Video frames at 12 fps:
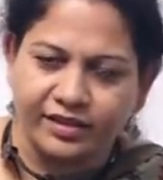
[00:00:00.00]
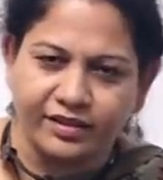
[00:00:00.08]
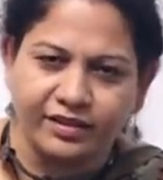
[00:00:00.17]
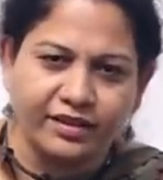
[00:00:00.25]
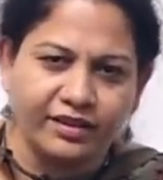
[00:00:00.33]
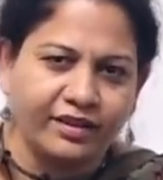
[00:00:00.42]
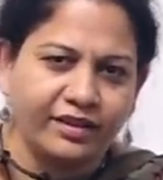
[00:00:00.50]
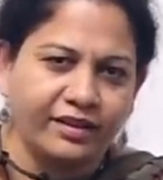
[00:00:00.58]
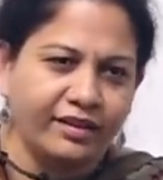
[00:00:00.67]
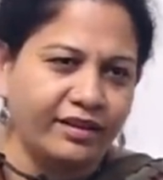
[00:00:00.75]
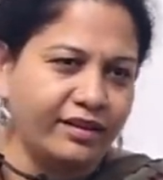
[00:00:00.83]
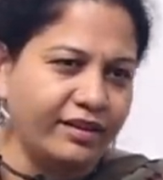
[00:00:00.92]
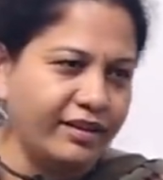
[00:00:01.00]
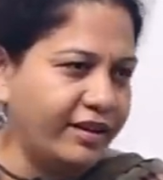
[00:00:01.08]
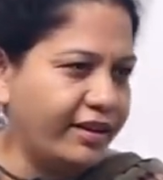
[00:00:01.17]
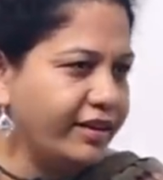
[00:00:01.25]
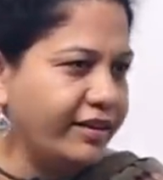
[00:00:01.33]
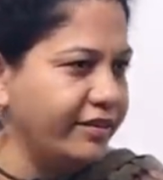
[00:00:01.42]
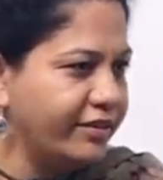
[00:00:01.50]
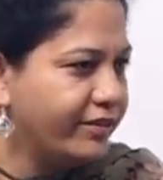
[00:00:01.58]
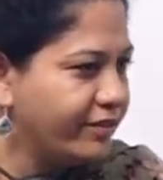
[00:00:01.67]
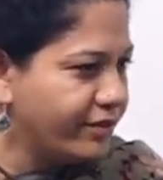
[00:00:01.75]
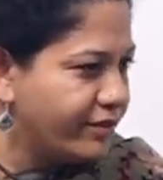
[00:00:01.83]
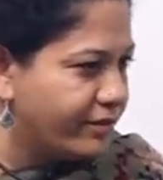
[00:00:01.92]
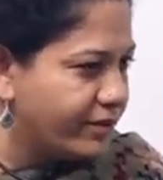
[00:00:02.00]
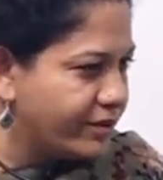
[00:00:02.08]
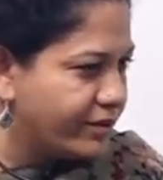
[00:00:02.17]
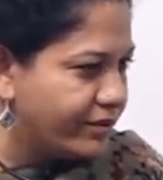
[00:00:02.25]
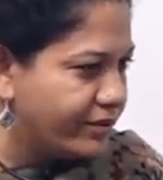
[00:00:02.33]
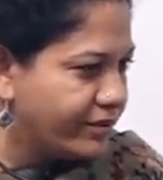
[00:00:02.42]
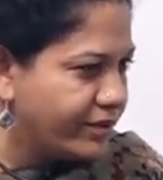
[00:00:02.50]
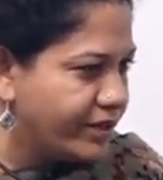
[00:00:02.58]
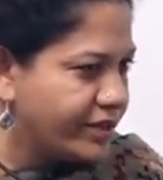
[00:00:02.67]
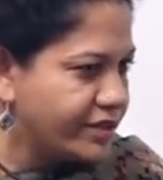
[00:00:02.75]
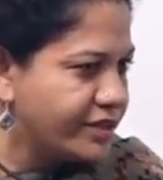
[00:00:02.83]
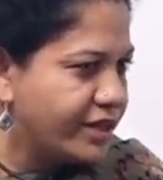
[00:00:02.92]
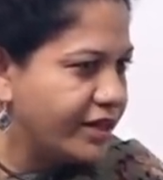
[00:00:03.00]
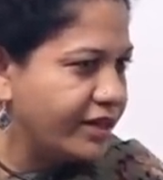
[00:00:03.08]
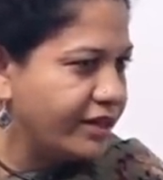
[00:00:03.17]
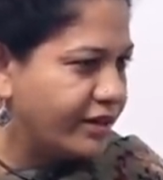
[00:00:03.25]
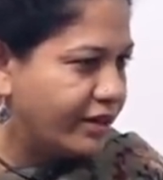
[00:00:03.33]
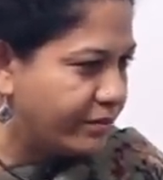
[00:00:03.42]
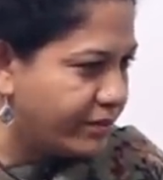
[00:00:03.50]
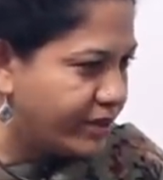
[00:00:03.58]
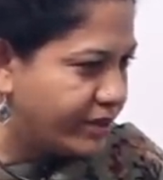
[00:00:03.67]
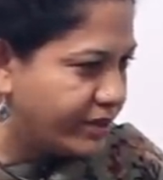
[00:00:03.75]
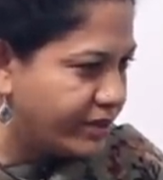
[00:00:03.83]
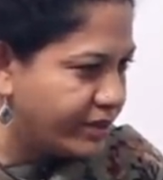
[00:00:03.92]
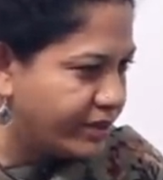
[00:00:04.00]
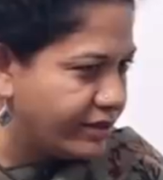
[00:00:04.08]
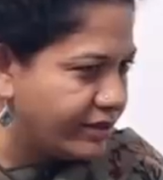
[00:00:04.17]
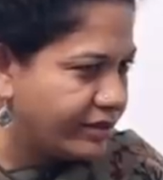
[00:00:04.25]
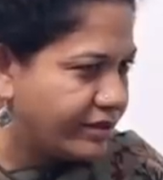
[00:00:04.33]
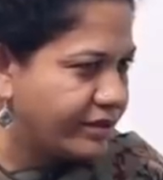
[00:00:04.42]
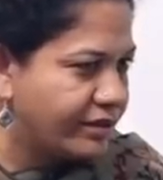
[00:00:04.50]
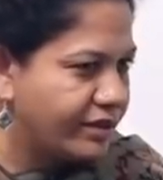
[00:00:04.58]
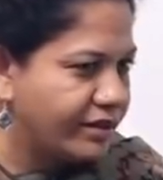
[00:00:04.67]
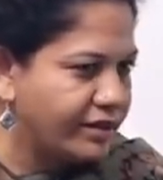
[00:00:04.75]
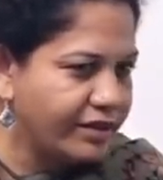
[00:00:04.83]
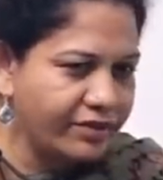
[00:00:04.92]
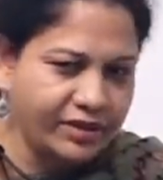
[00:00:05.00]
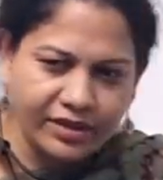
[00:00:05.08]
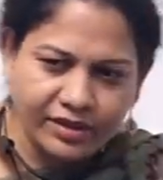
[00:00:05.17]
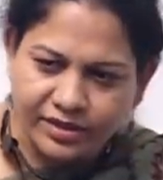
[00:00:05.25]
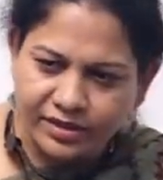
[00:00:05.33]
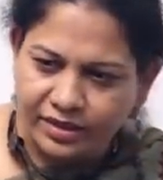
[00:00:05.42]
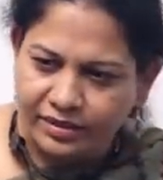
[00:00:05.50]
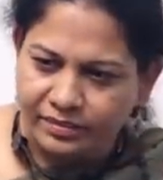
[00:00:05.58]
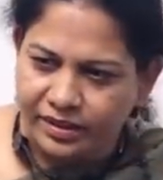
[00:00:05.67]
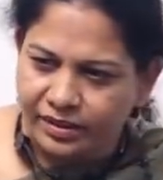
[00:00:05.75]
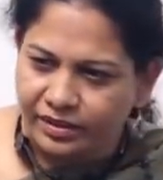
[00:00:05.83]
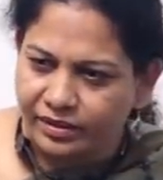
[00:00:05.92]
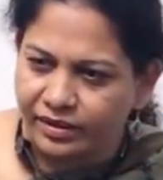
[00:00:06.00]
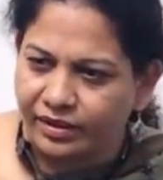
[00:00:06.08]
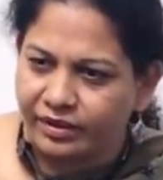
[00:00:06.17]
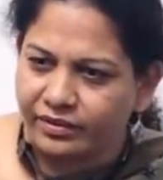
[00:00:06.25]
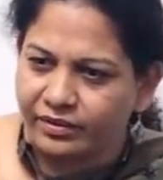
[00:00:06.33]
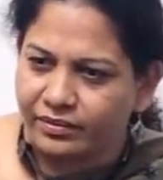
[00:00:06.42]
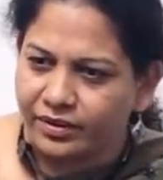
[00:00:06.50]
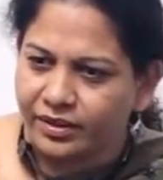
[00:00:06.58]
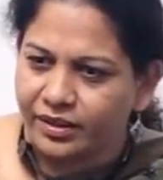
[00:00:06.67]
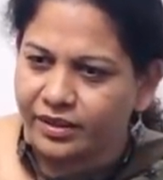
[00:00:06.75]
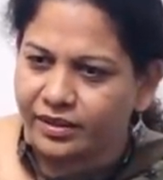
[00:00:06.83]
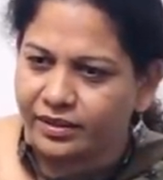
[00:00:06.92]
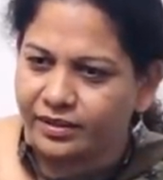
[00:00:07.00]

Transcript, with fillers: And I don't know what you do here, studying Akbar and Aurangzeb, and I don't know what.